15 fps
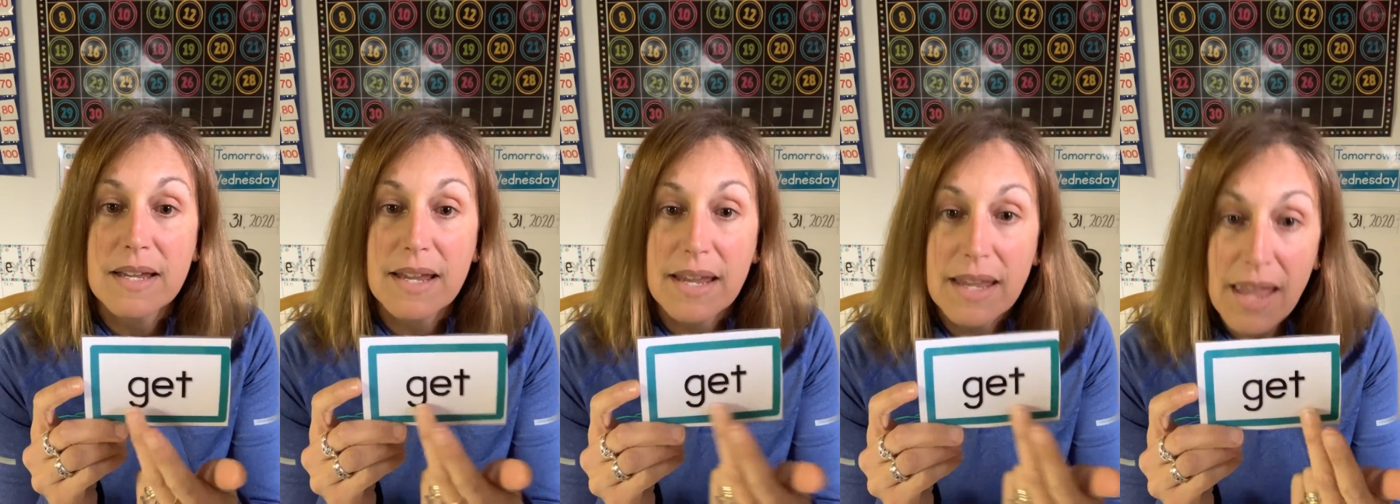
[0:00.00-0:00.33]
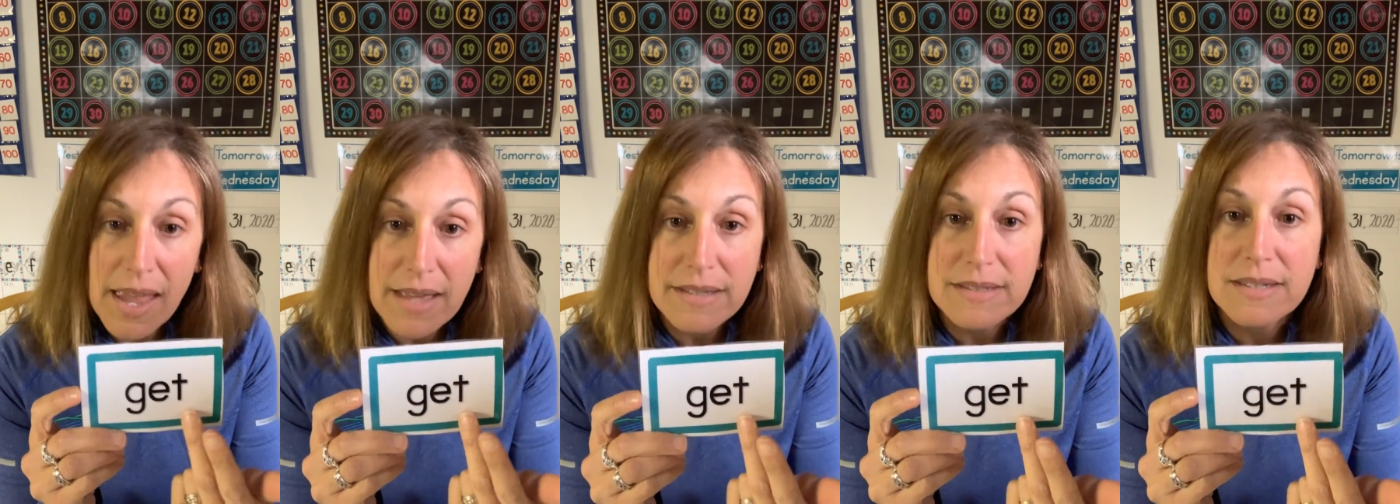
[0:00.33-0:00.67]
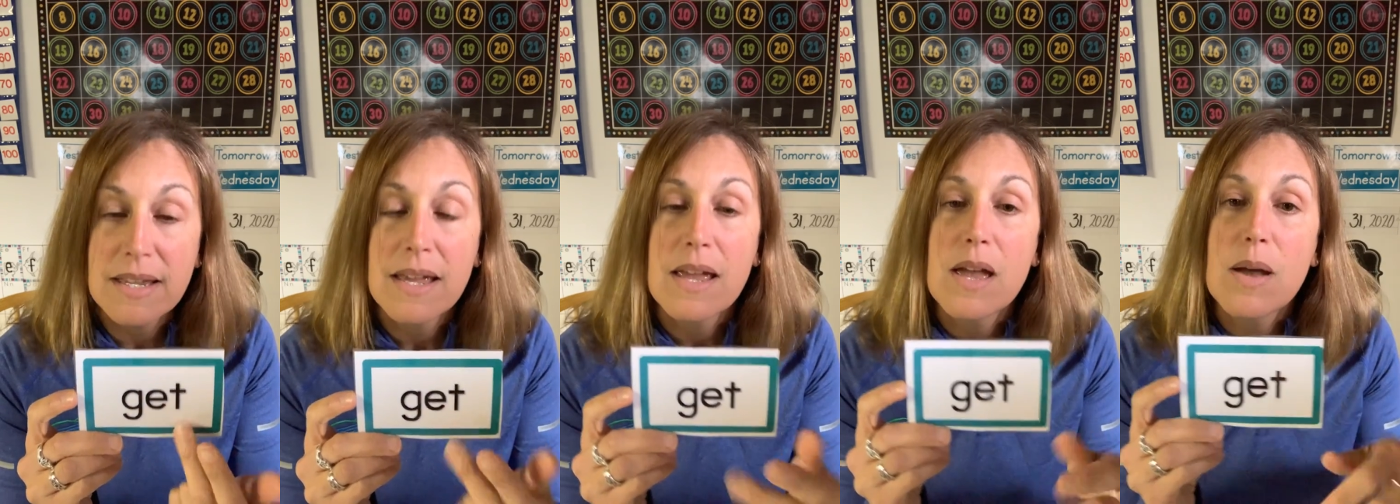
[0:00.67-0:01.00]
get.
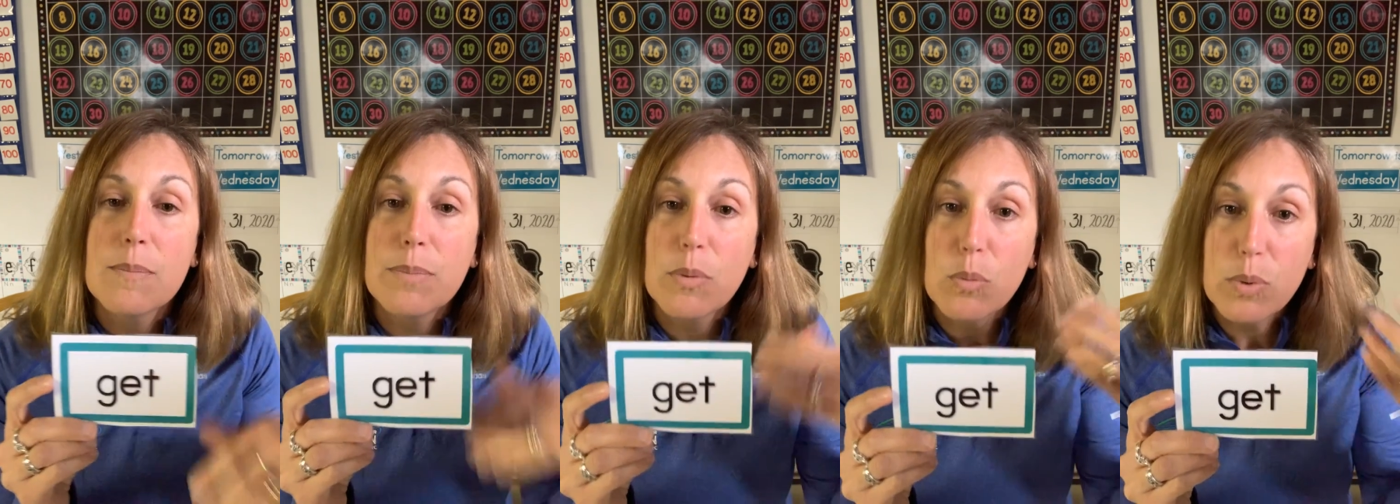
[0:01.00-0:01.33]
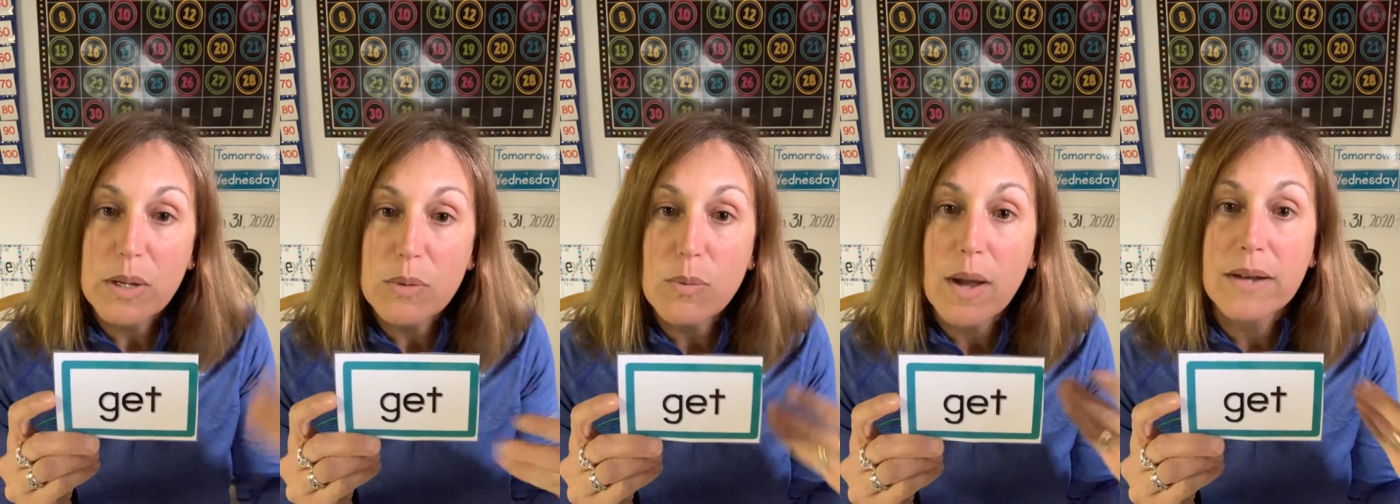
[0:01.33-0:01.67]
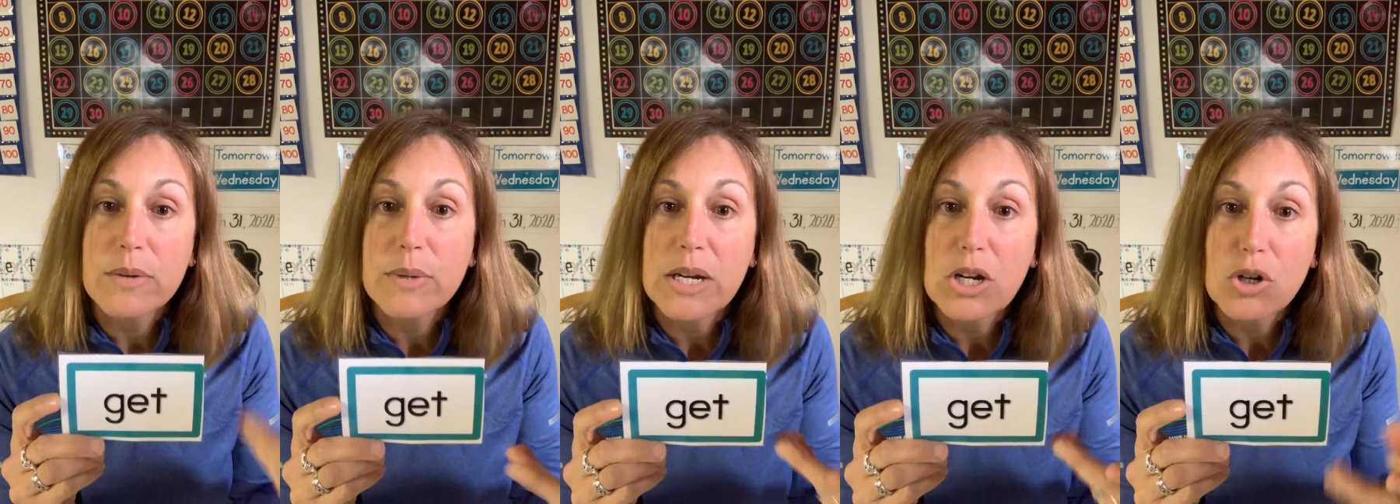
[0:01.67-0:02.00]
But we want
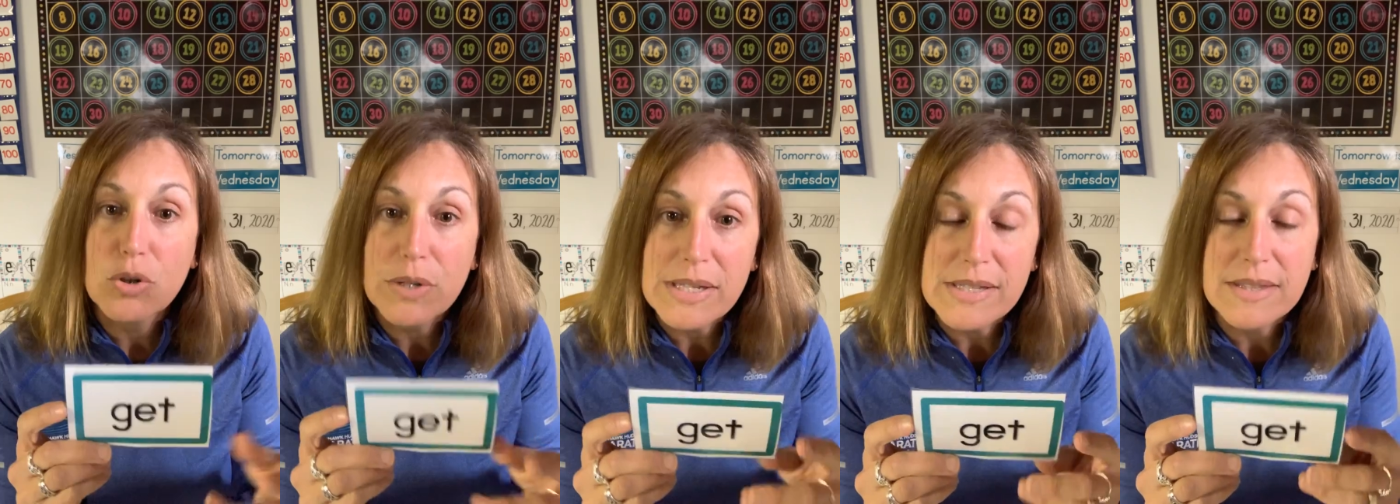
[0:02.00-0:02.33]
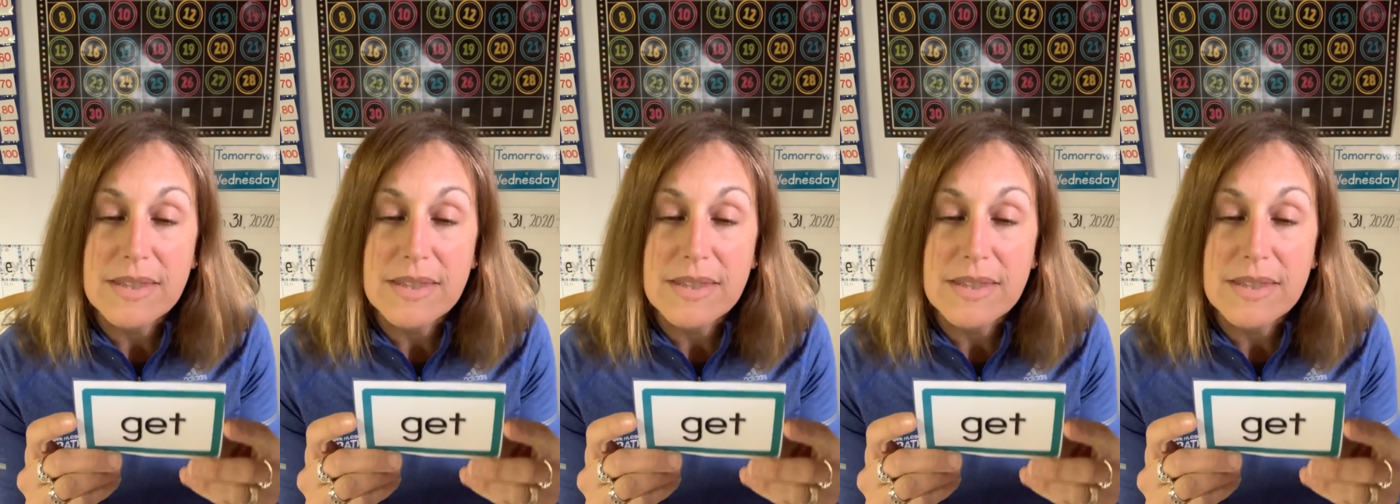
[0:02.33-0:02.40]
to increase